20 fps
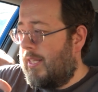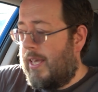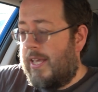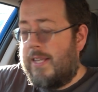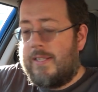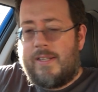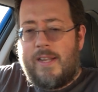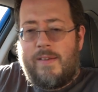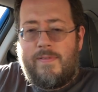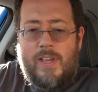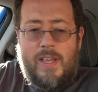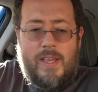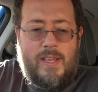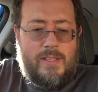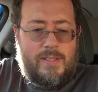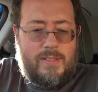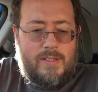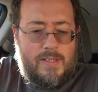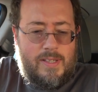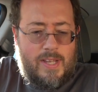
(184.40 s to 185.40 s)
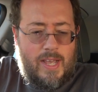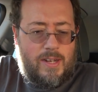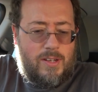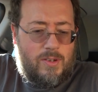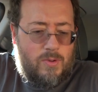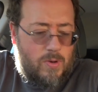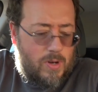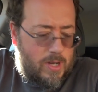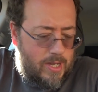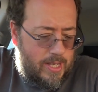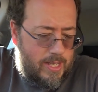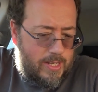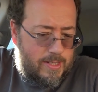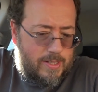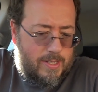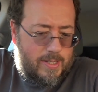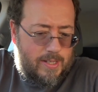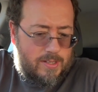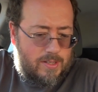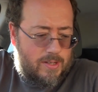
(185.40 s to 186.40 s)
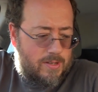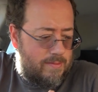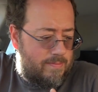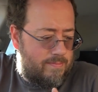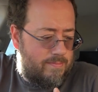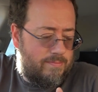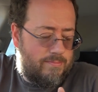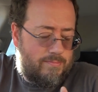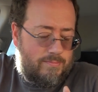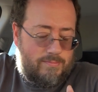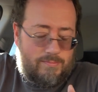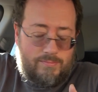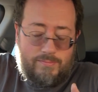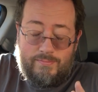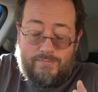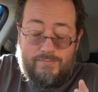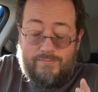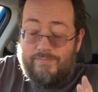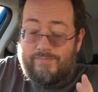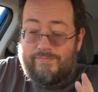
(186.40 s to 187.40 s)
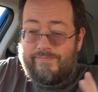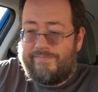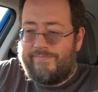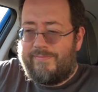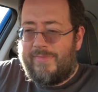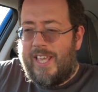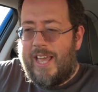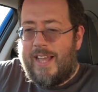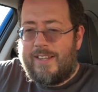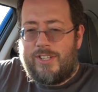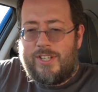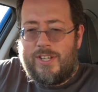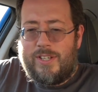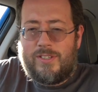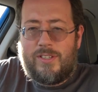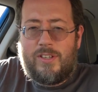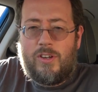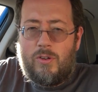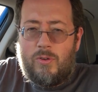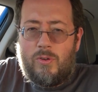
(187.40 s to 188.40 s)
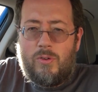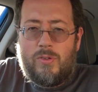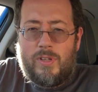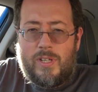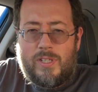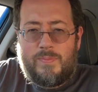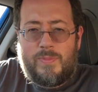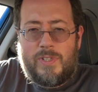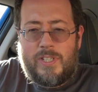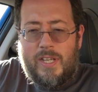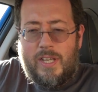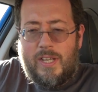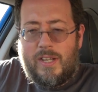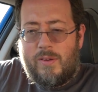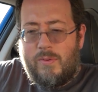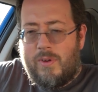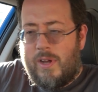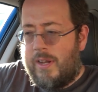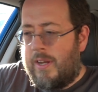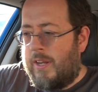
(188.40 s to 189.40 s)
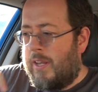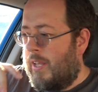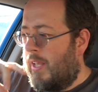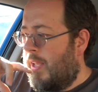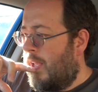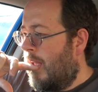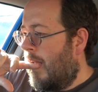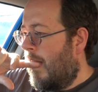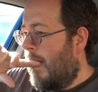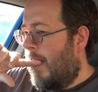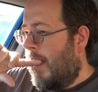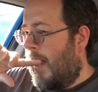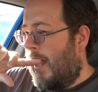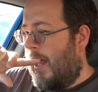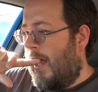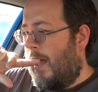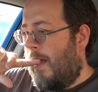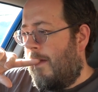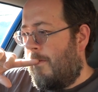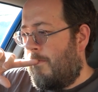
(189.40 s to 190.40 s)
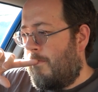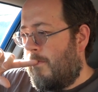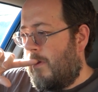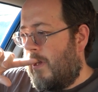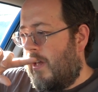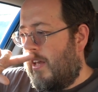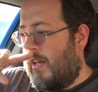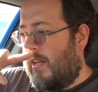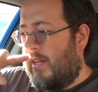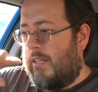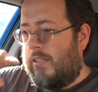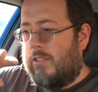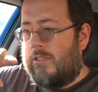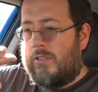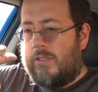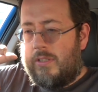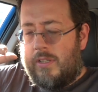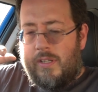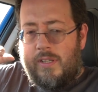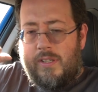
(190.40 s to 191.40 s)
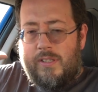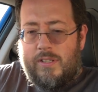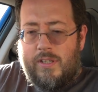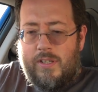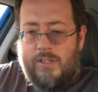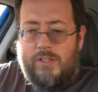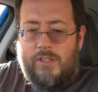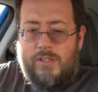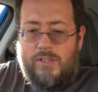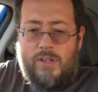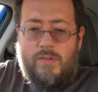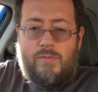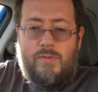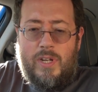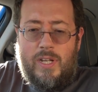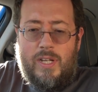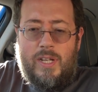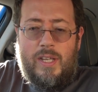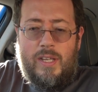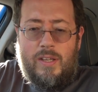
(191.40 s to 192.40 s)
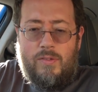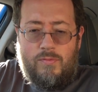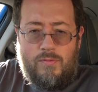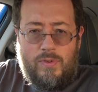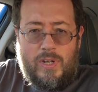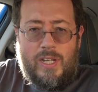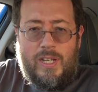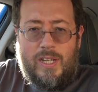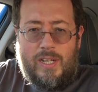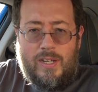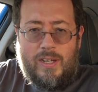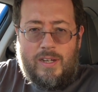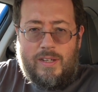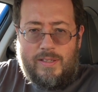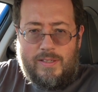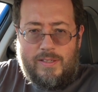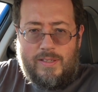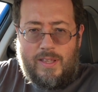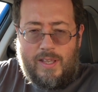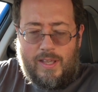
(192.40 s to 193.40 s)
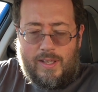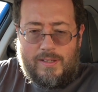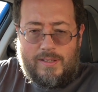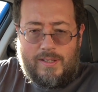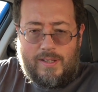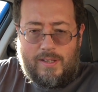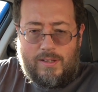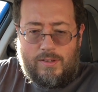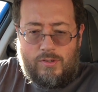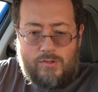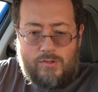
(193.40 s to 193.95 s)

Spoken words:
The kids love it. It's dead quiet. It's got gadgets galore, this particular one, and it's just a really nice thing to